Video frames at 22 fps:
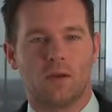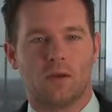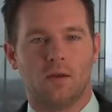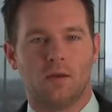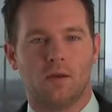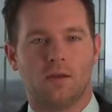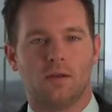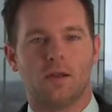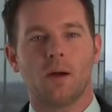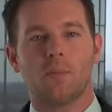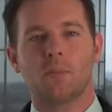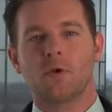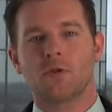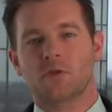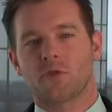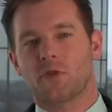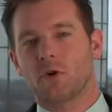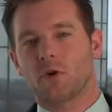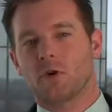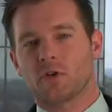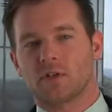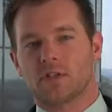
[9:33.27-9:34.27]
Number
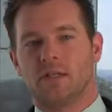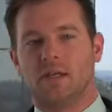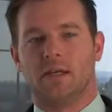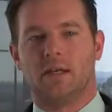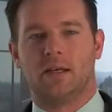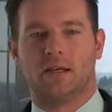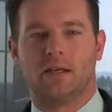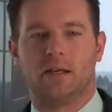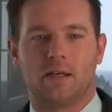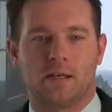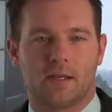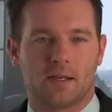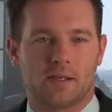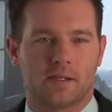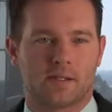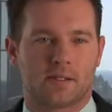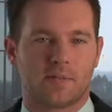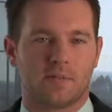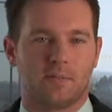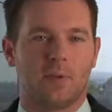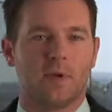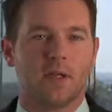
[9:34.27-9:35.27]
13 is
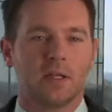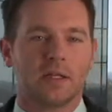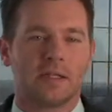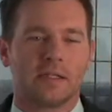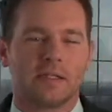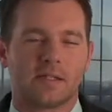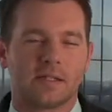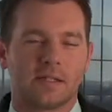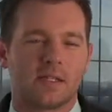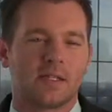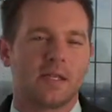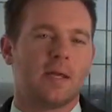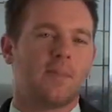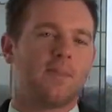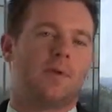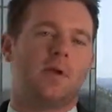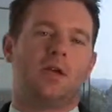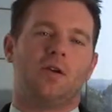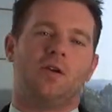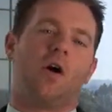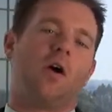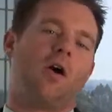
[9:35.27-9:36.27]
building
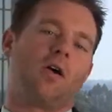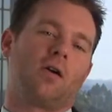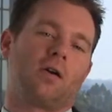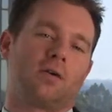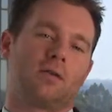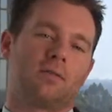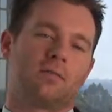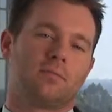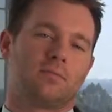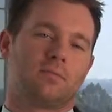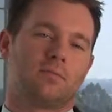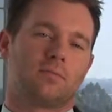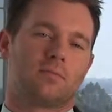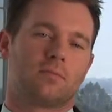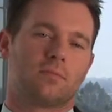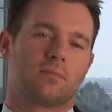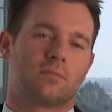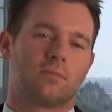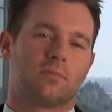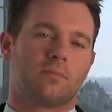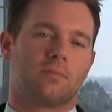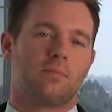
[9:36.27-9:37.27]
CPR,
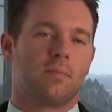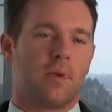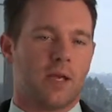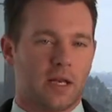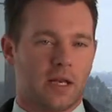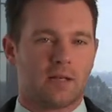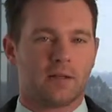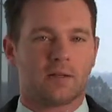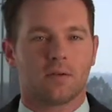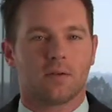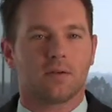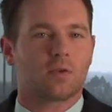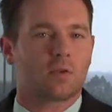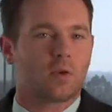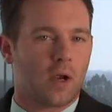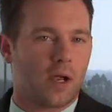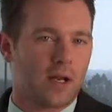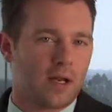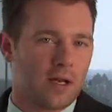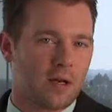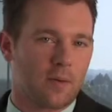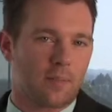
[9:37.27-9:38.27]
meaning
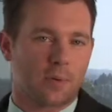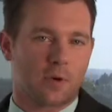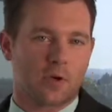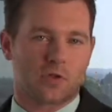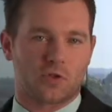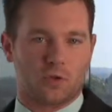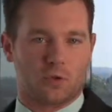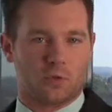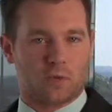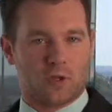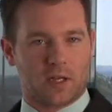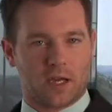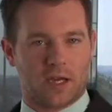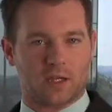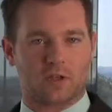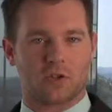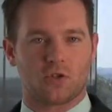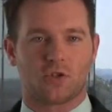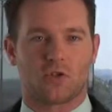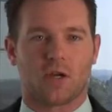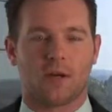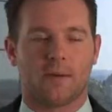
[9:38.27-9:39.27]
creating a personal
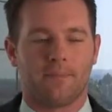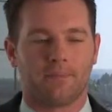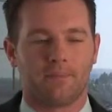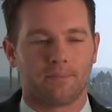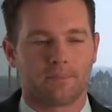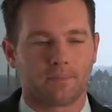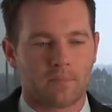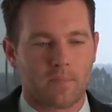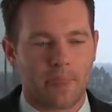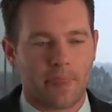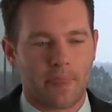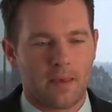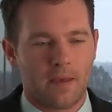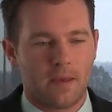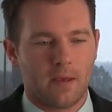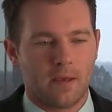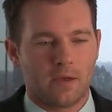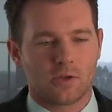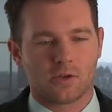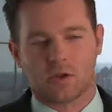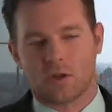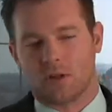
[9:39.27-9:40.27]
relationship.
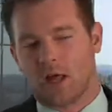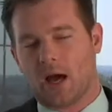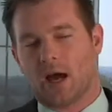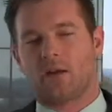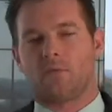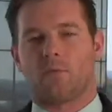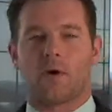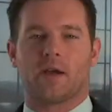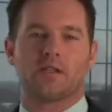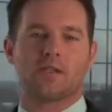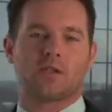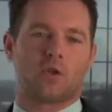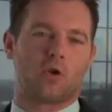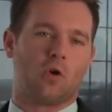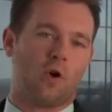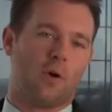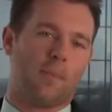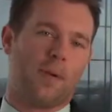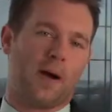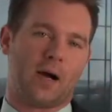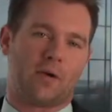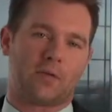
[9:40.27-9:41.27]
There's a lot of ways to go
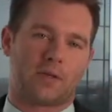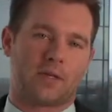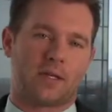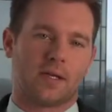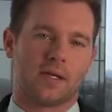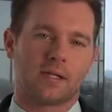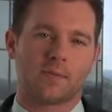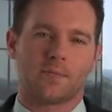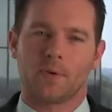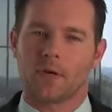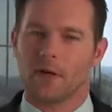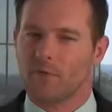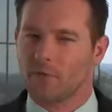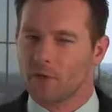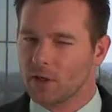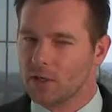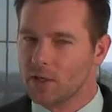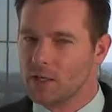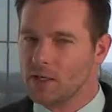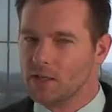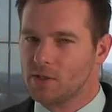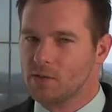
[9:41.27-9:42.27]
about this, but if a
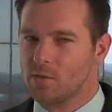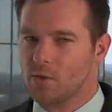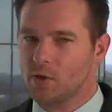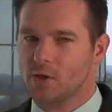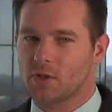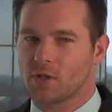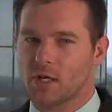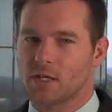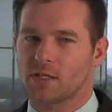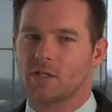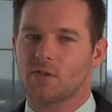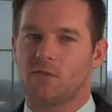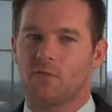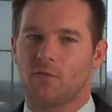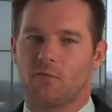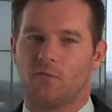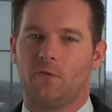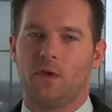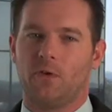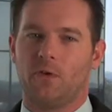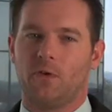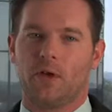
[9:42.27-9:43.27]
customer doesn't
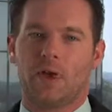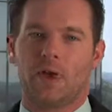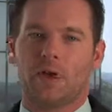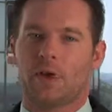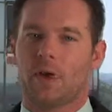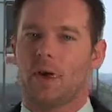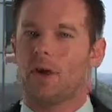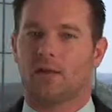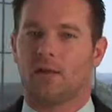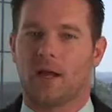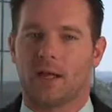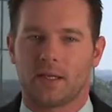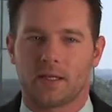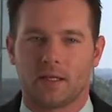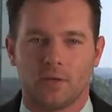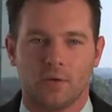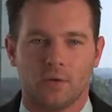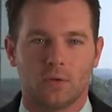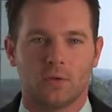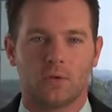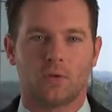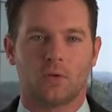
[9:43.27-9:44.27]
feel like they like
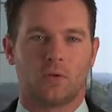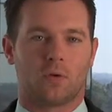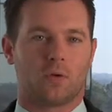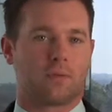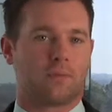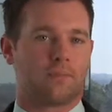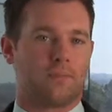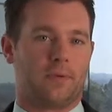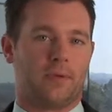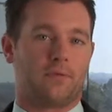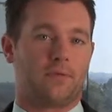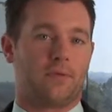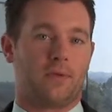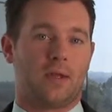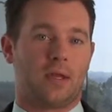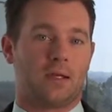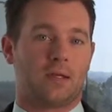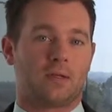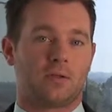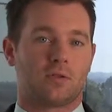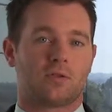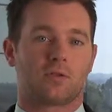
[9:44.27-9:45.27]
you or if they
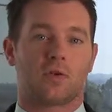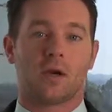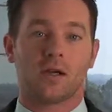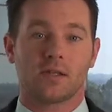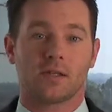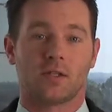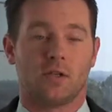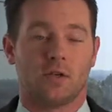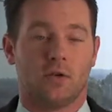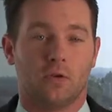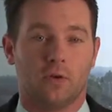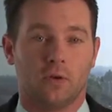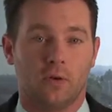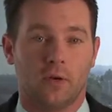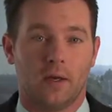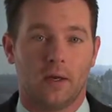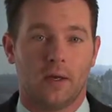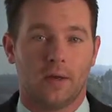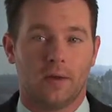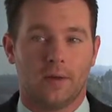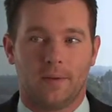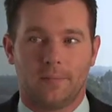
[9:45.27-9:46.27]
can trust you,
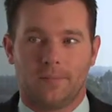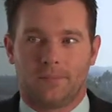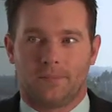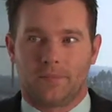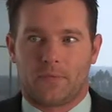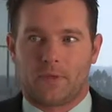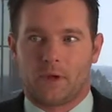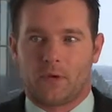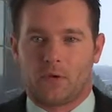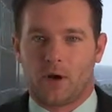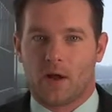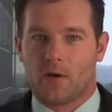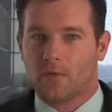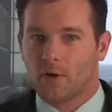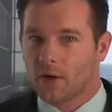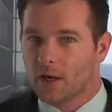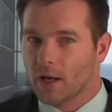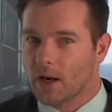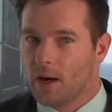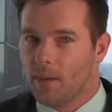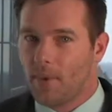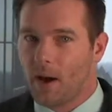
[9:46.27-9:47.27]
they're never
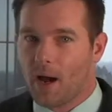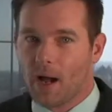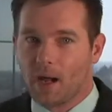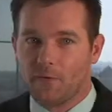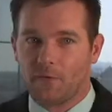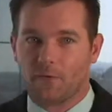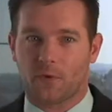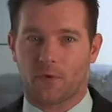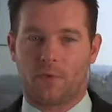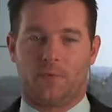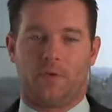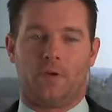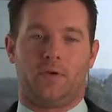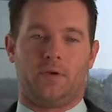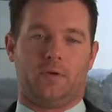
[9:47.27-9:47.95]
gonna buy from you.